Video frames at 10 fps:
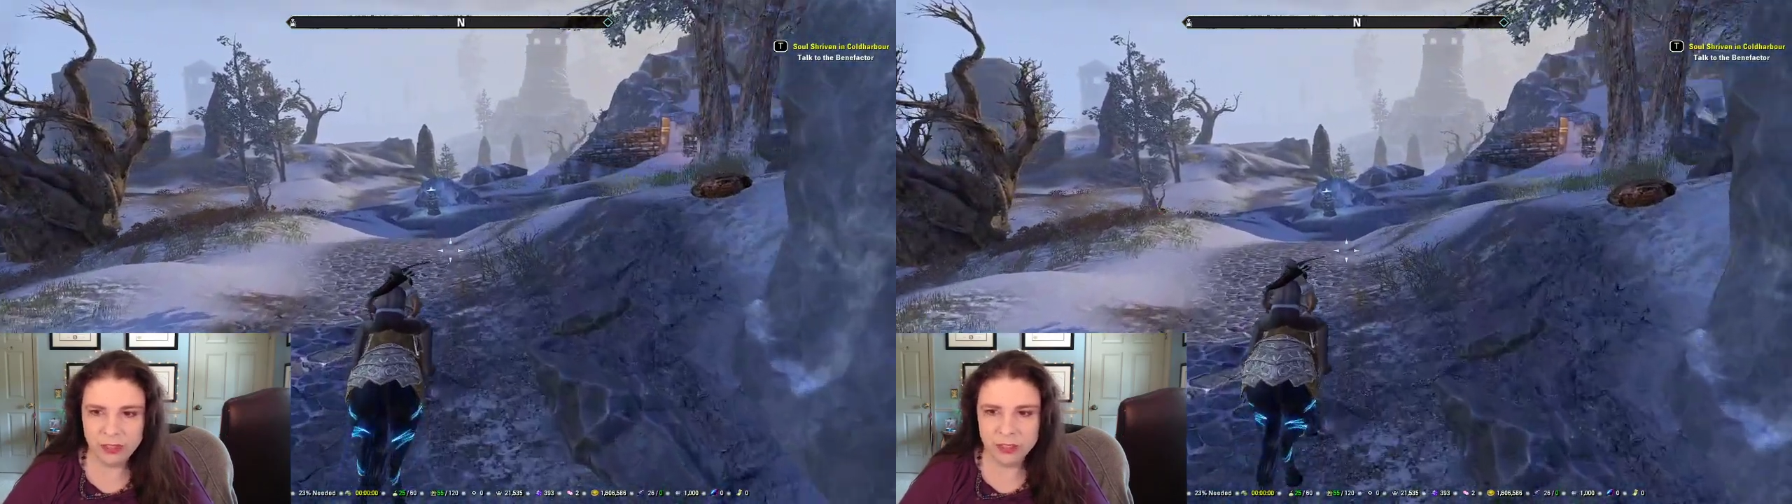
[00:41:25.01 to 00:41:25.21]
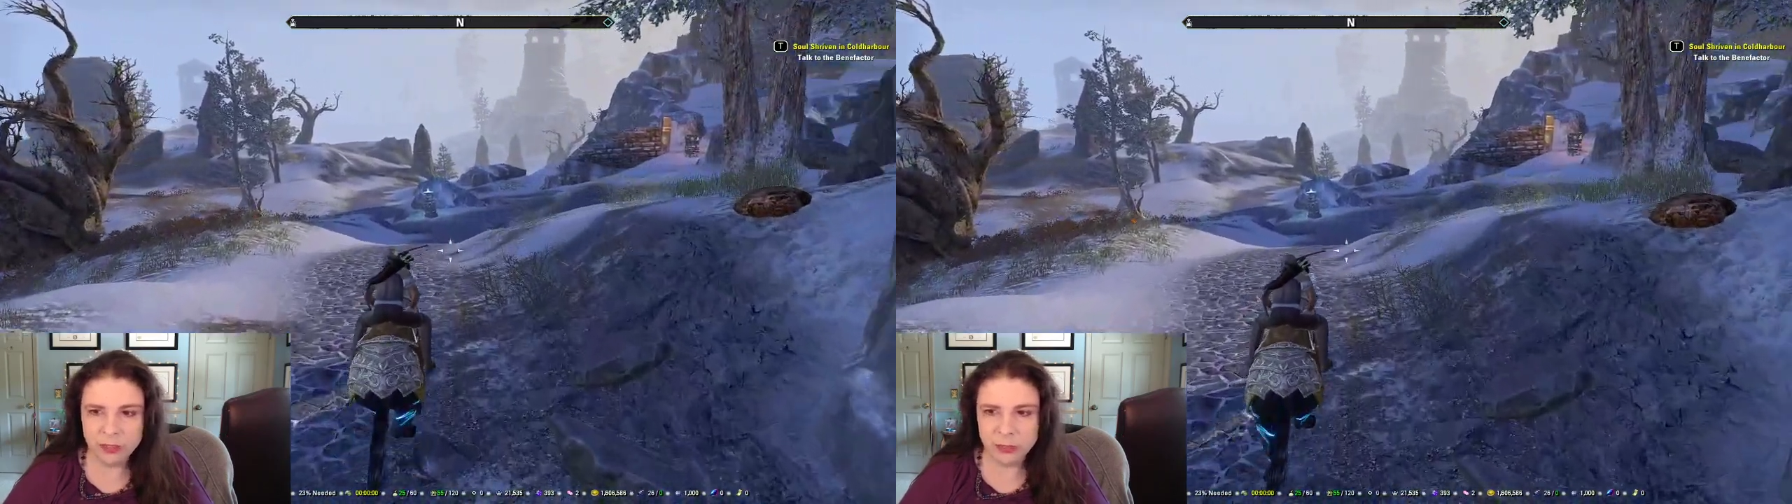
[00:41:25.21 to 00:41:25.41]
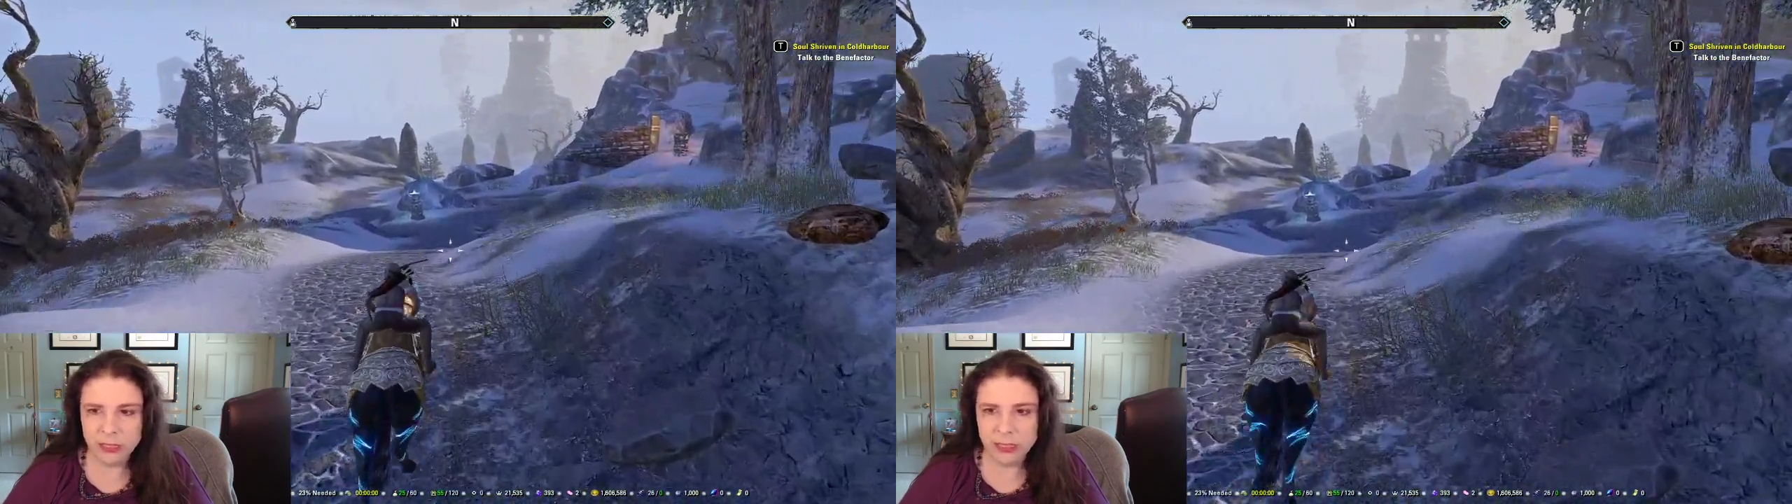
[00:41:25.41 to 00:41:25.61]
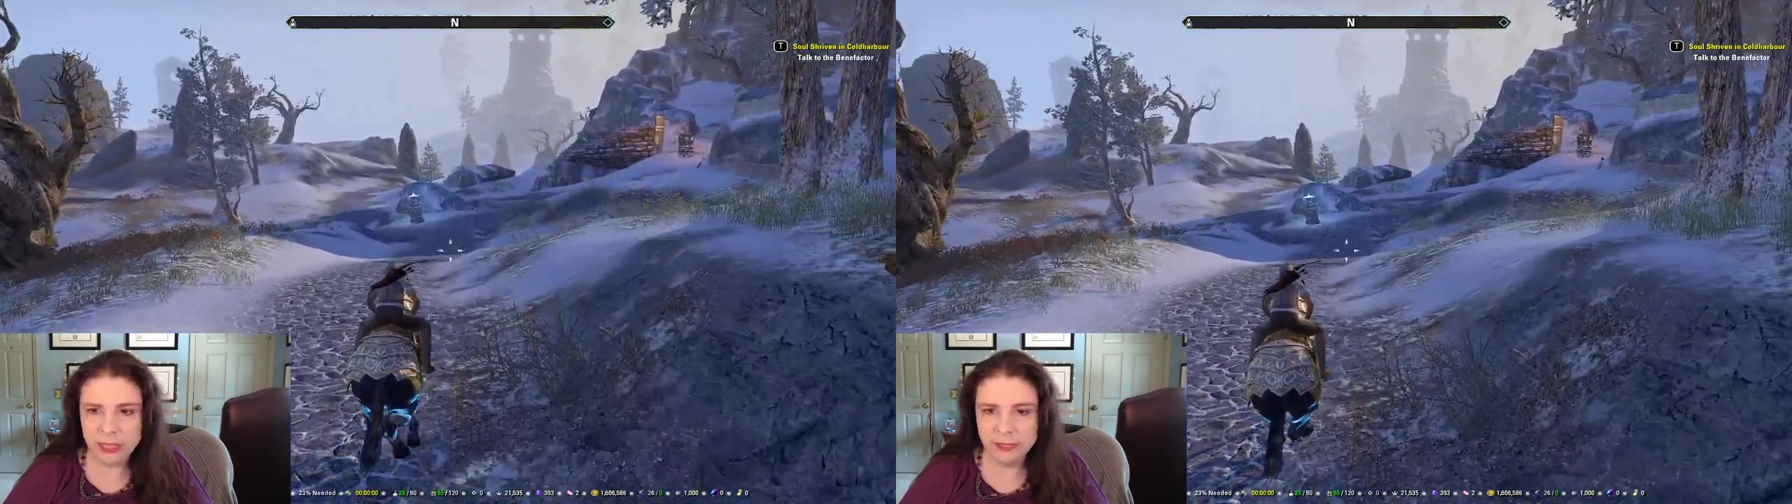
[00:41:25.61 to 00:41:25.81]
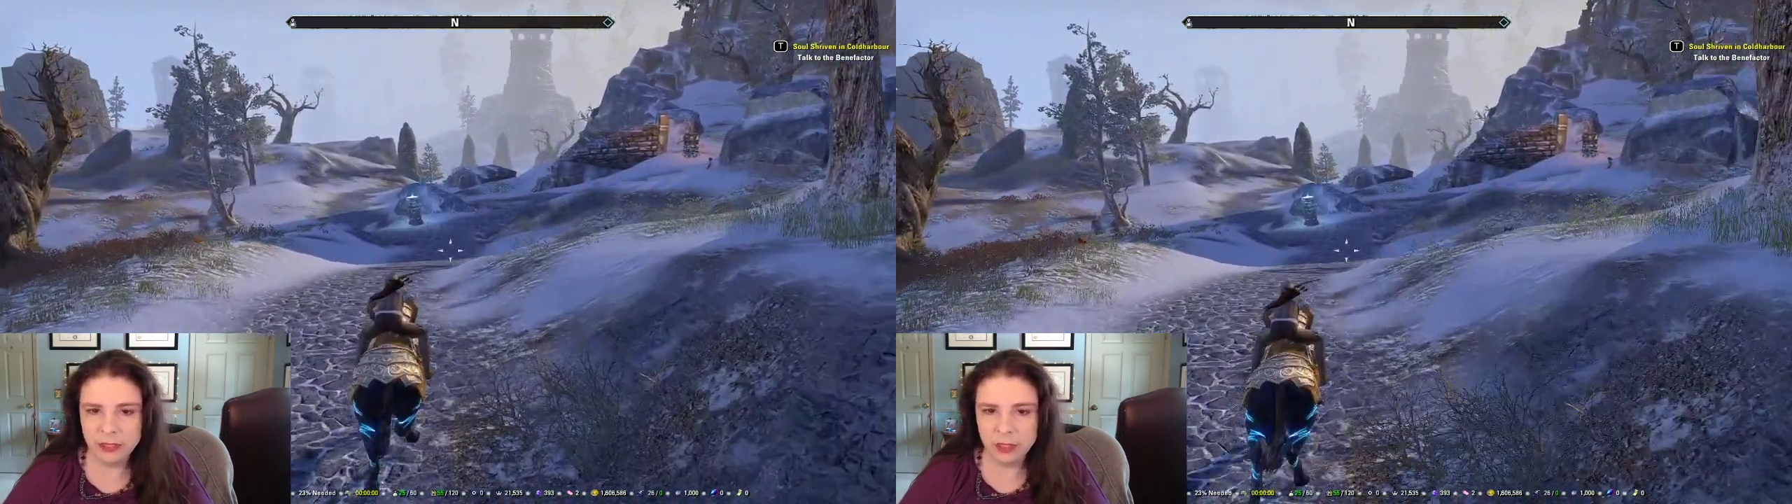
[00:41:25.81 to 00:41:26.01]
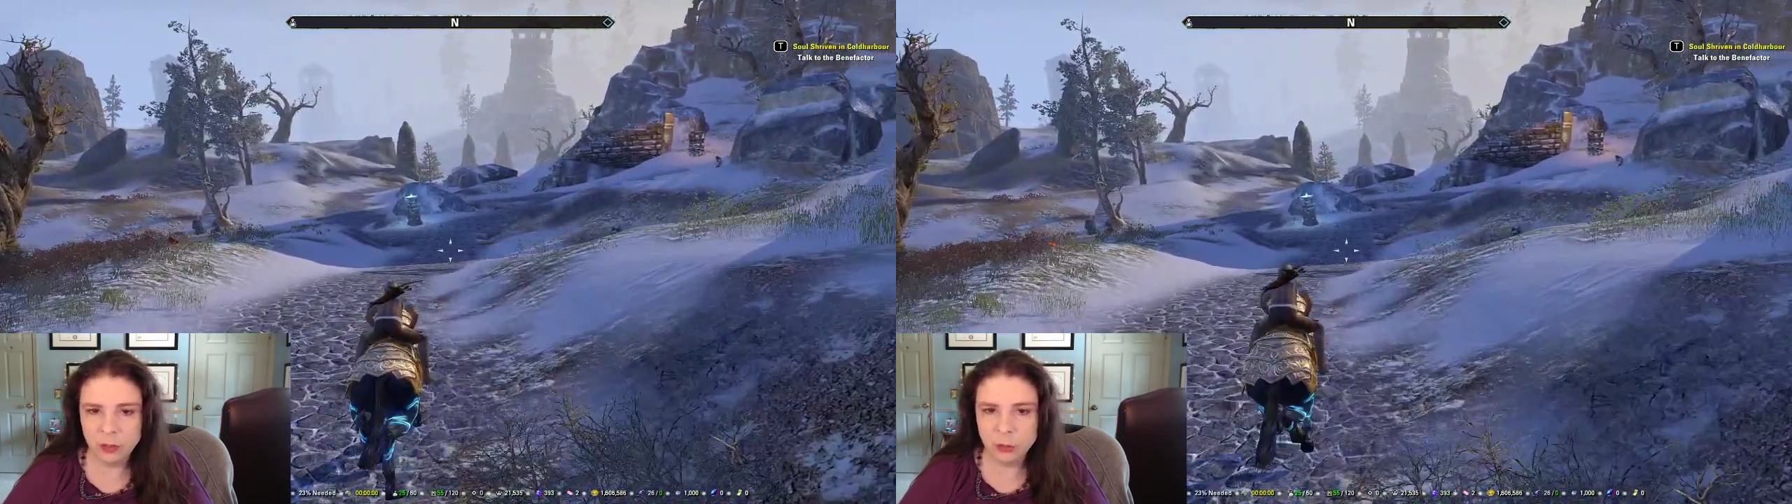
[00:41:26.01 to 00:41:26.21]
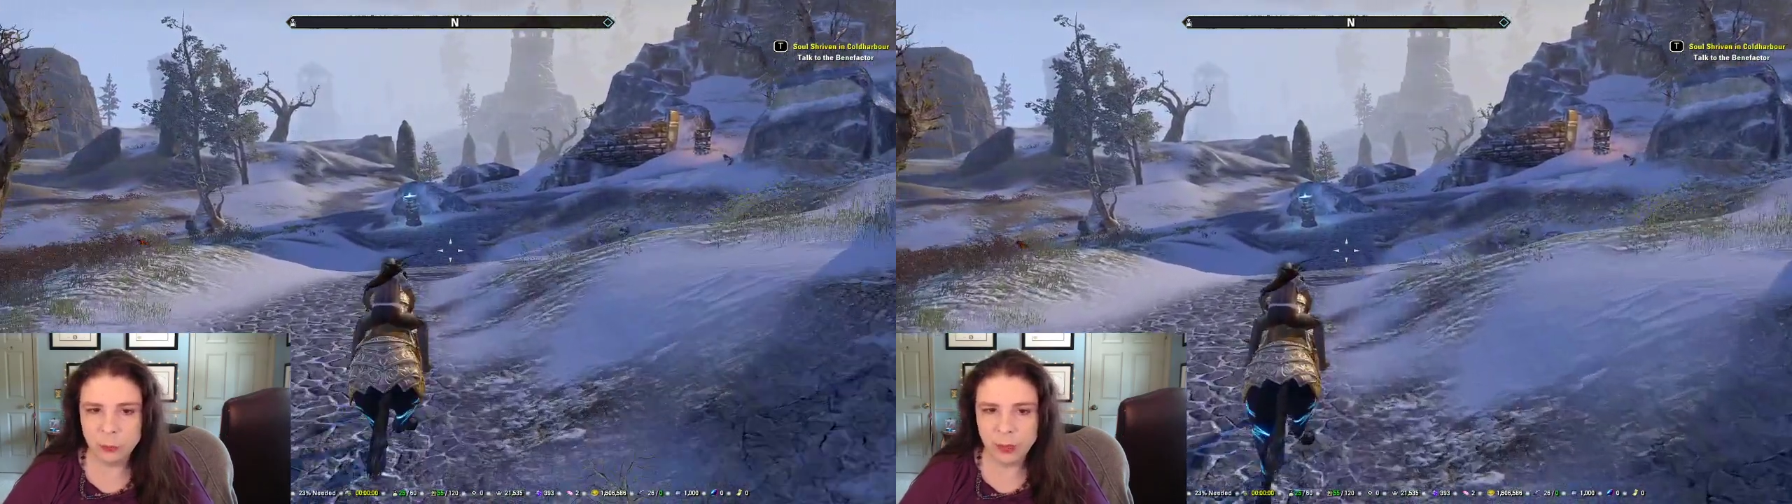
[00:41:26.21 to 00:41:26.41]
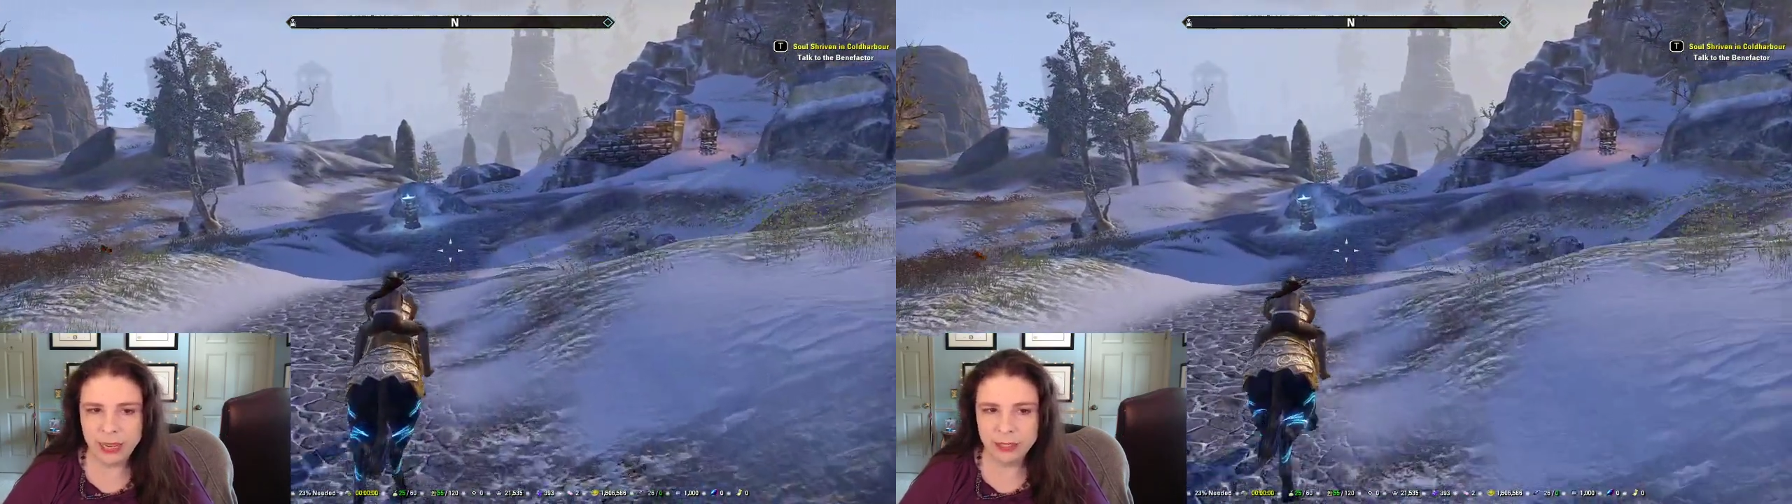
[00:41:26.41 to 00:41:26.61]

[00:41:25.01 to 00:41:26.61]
something and then it goes back